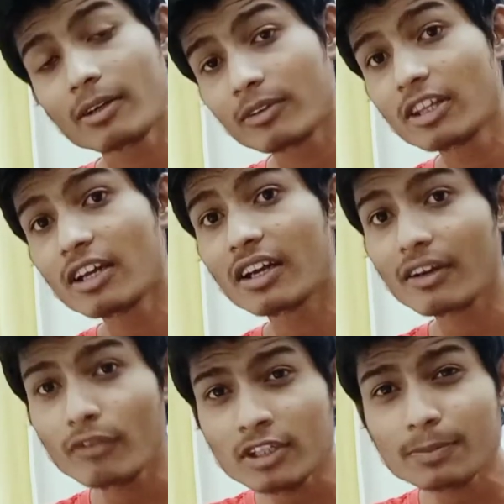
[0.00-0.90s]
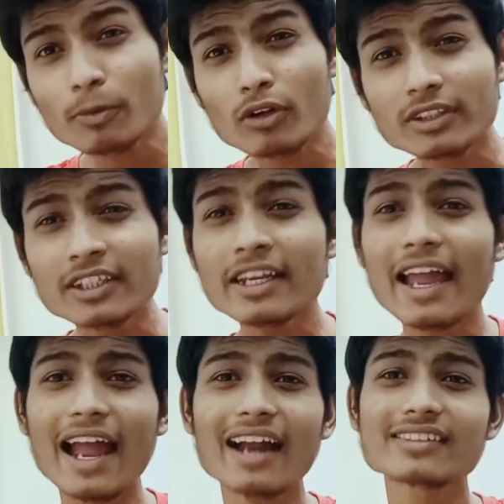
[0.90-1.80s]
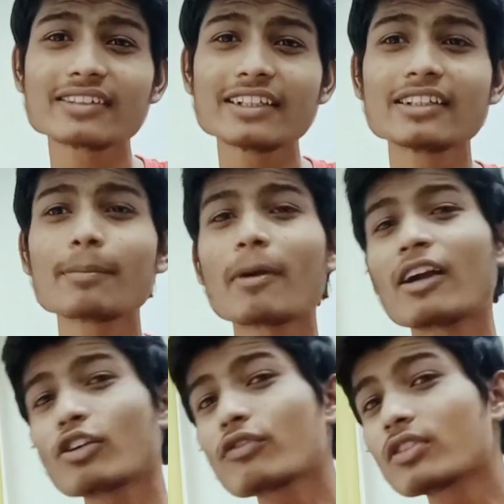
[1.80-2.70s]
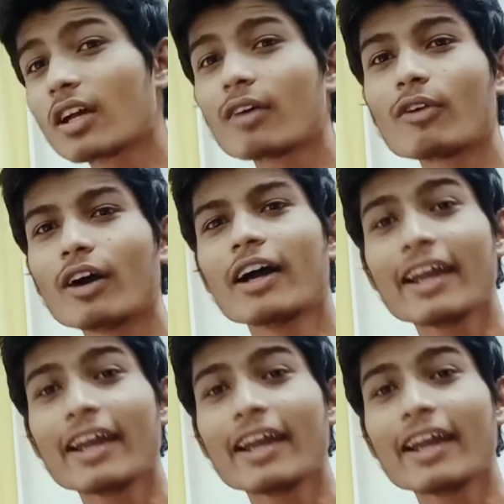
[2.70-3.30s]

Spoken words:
The reverse proxy acts in the part of server.